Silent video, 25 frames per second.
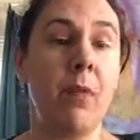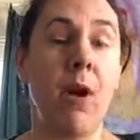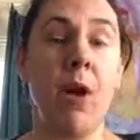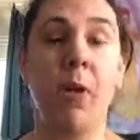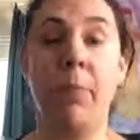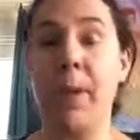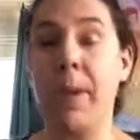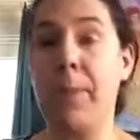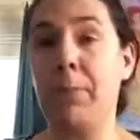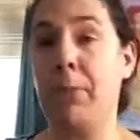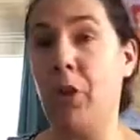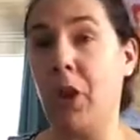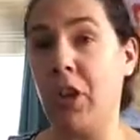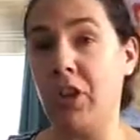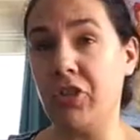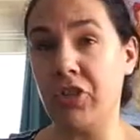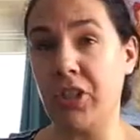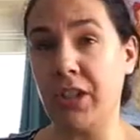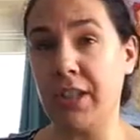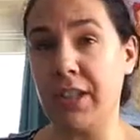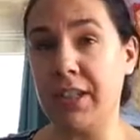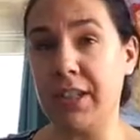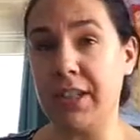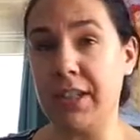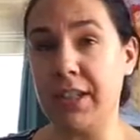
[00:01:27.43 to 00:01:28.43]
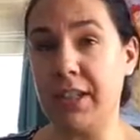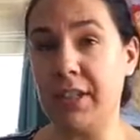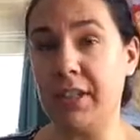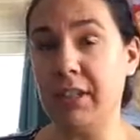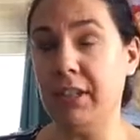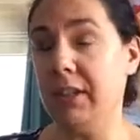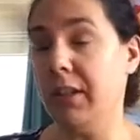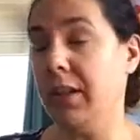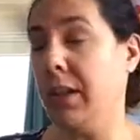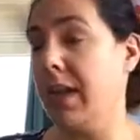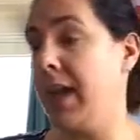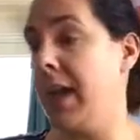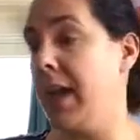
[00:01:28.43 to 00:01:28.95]
all my projects here
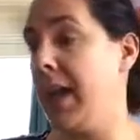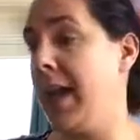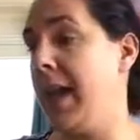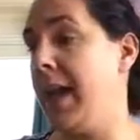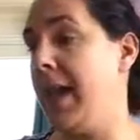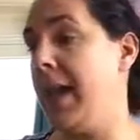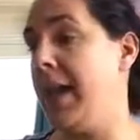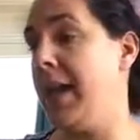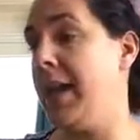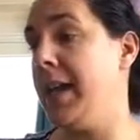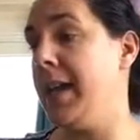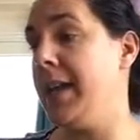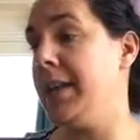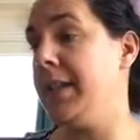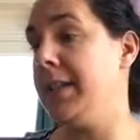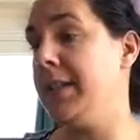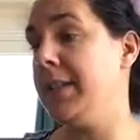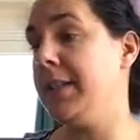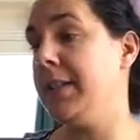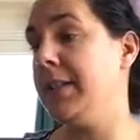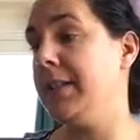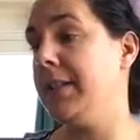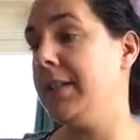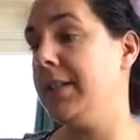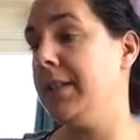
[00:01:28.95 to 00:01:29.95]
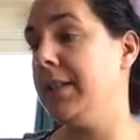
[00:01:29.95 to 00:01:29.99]
and